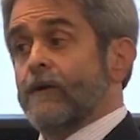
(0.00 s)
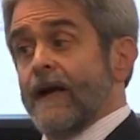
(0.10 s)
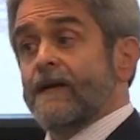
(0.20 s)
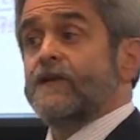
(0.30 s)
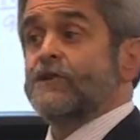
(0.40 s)

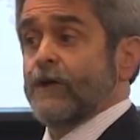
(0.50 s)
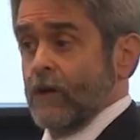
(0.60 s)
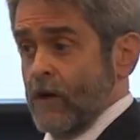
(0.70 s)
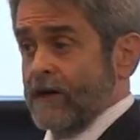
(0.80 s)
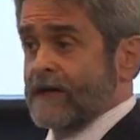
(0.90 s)
industry
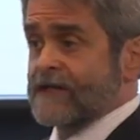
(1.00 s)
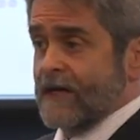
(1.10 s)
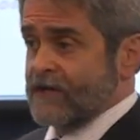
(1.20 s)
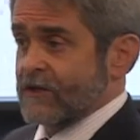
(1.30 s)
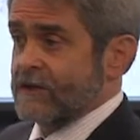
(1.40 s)

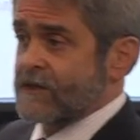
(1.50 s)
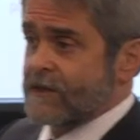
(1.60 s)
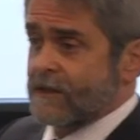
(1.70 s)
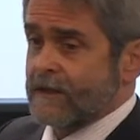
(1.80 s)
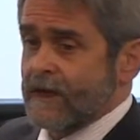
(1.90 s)
organizations,